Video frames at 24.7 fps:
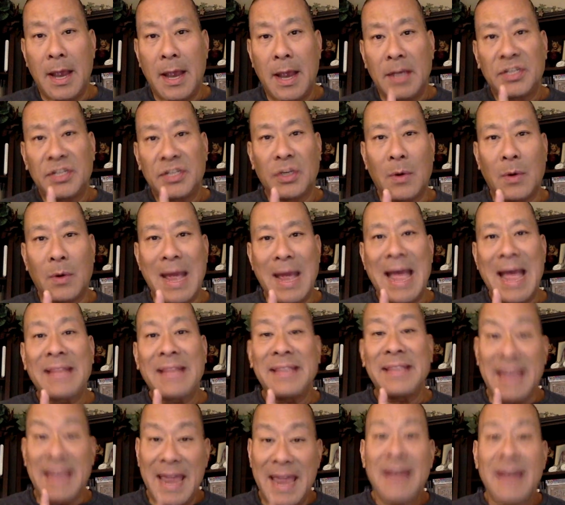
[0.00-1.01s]
So, at
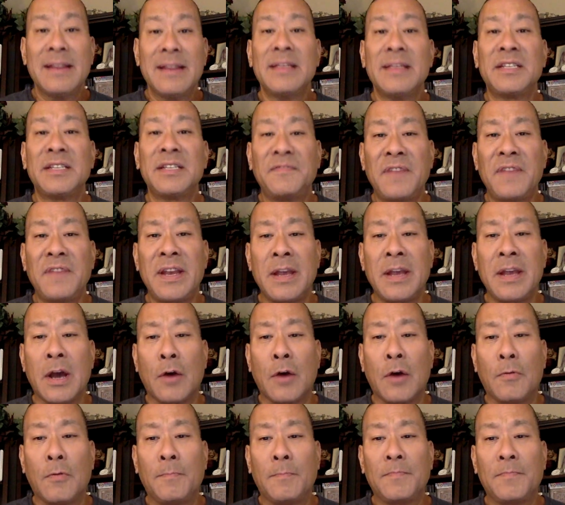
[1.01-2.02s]
the end of this
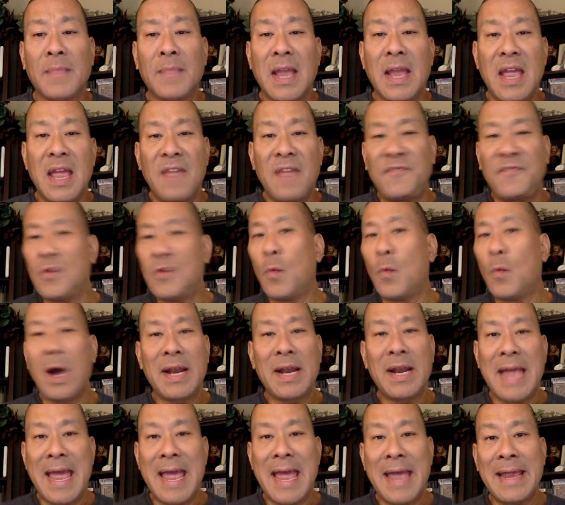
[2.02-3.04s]
video, if you want
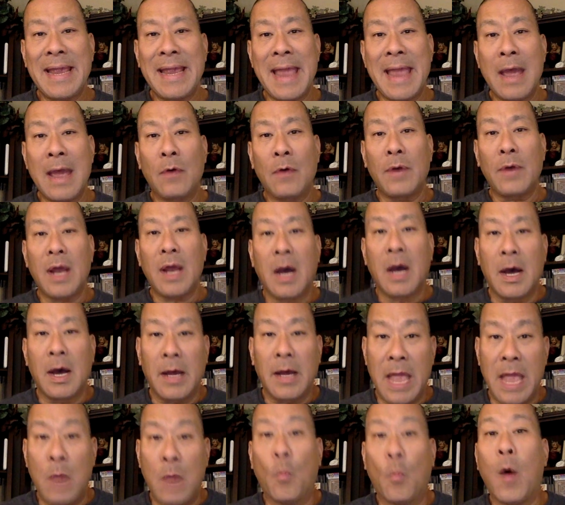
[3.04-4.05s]
to hang out
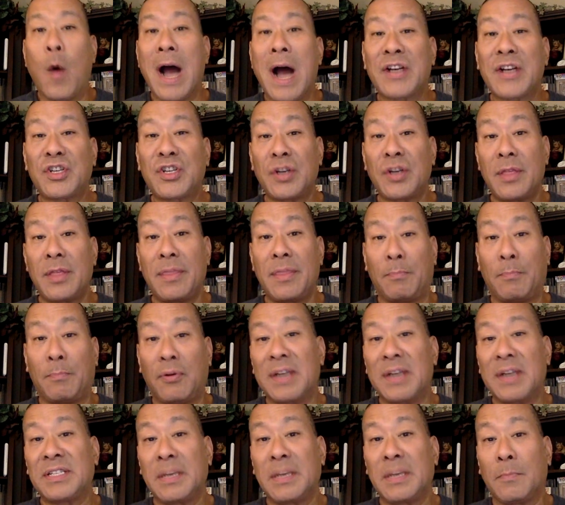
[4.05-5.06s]
and watch the
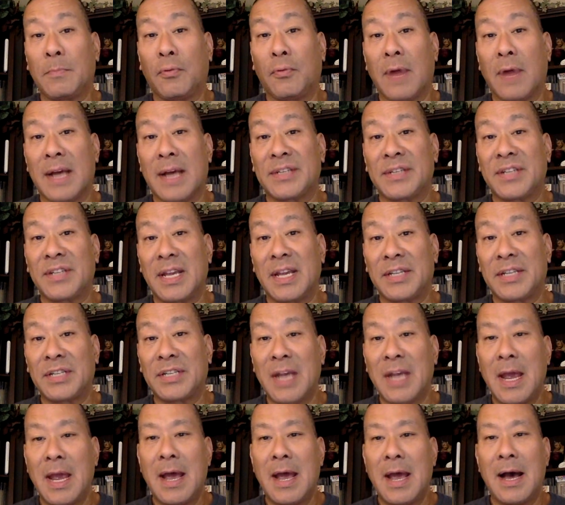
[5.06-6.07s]
pressing process,
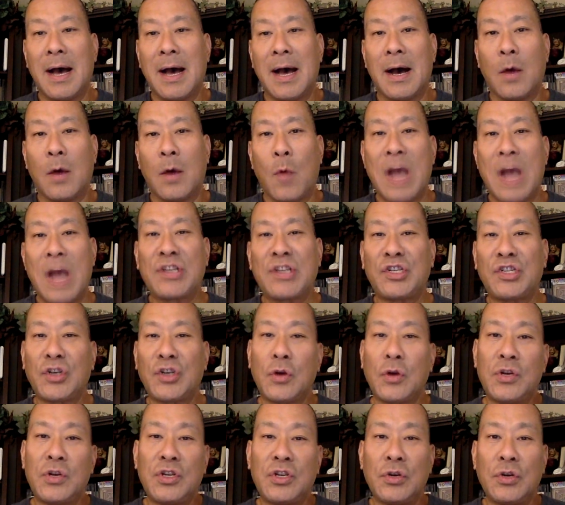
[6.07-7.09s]
I
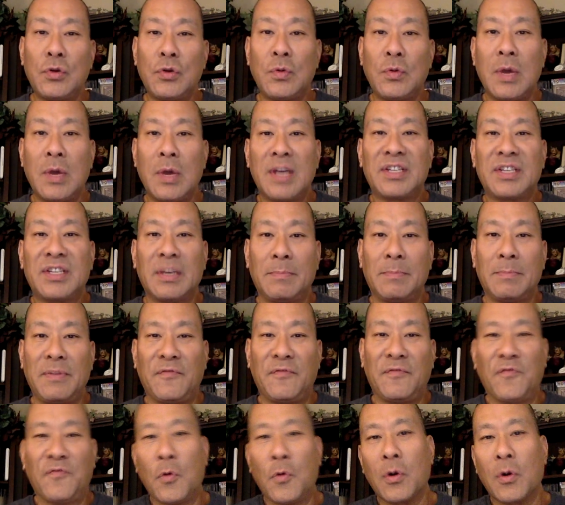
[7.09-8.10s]
showed you some
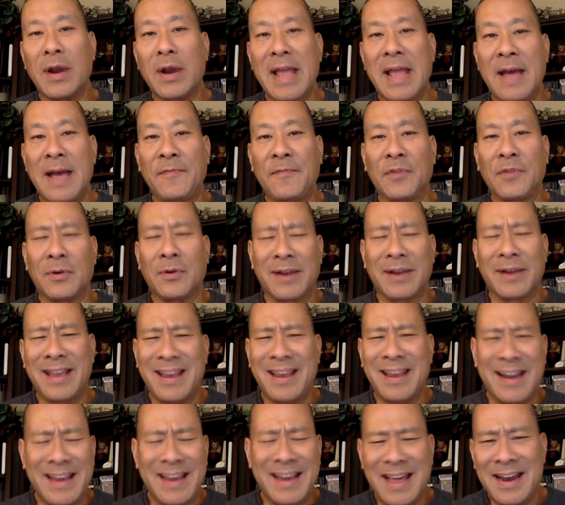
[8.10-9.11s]
before and after. And
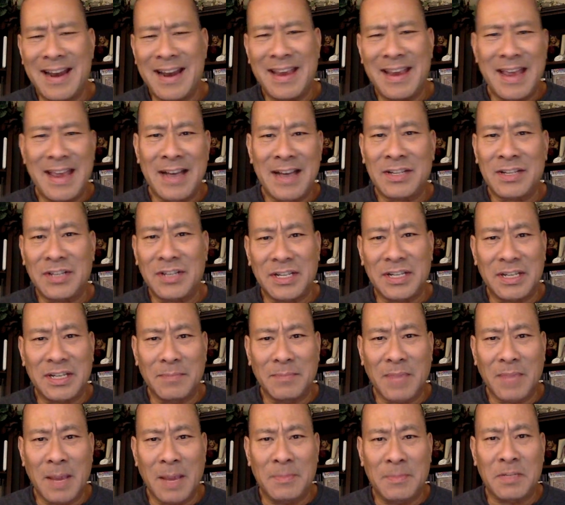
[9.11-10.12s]
again, I kind of catch this
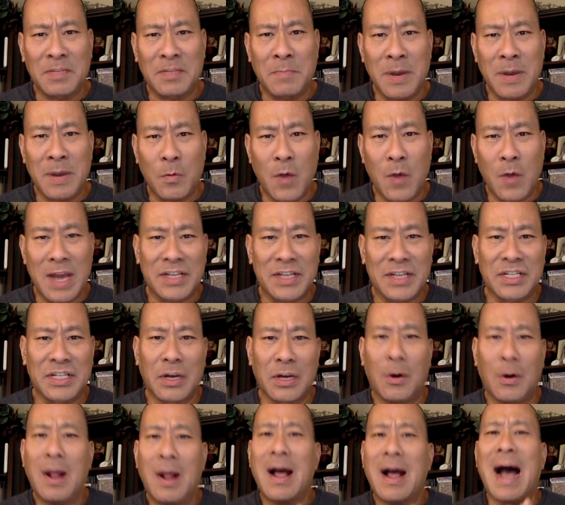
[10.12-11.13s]
sometimes midway.
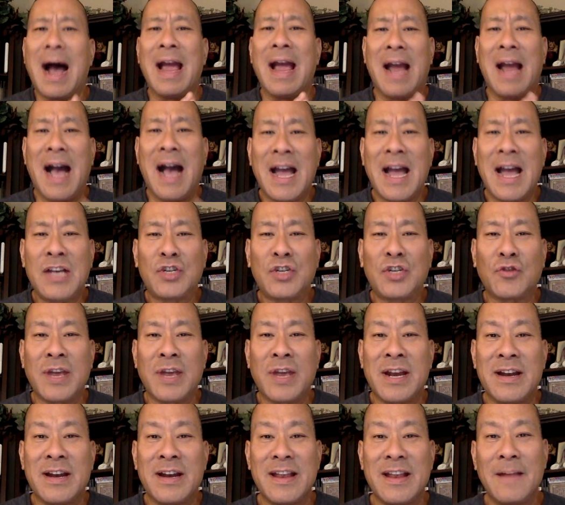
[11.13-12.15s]
So I
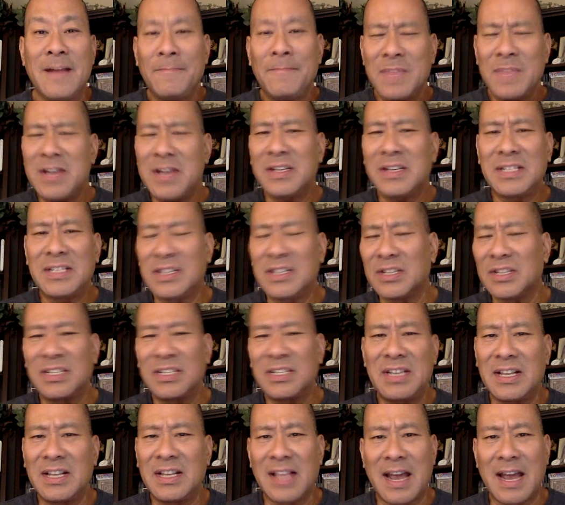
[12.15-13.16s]
hydrated it. You can still
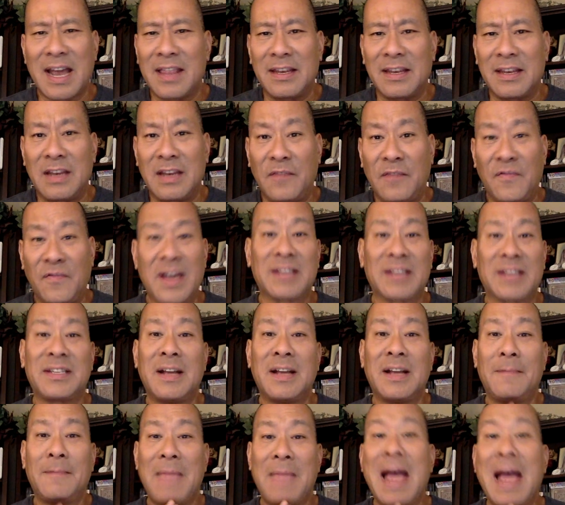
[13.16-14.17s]
see a lot of the defects
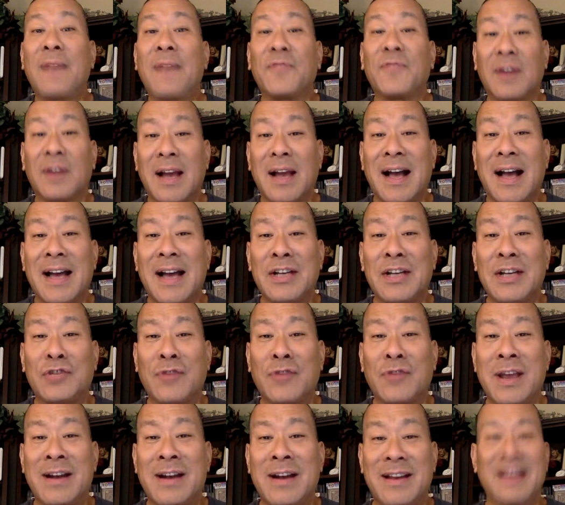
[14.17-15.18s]
after I
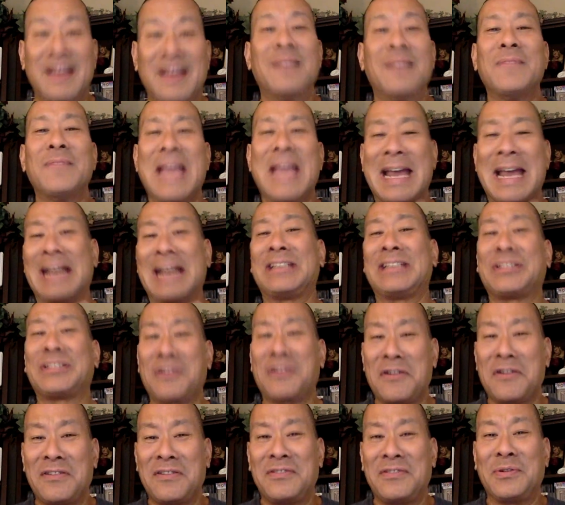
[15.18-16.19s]
hydrated it. And I
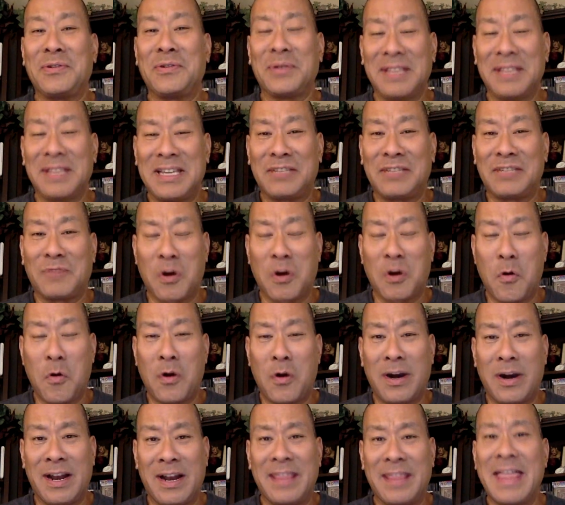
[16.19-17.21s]
started to at least
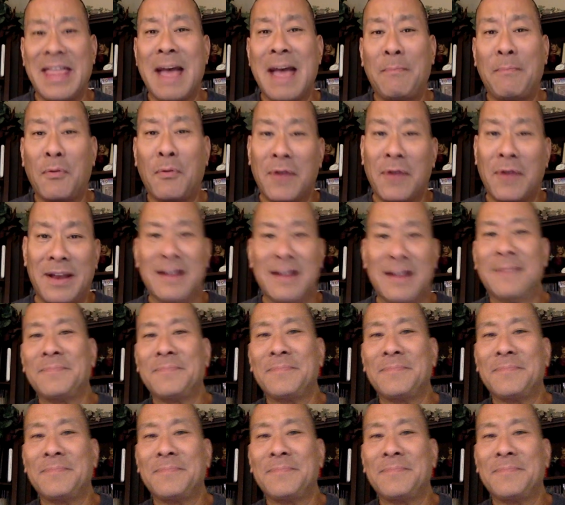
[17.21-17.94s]
record it at that point.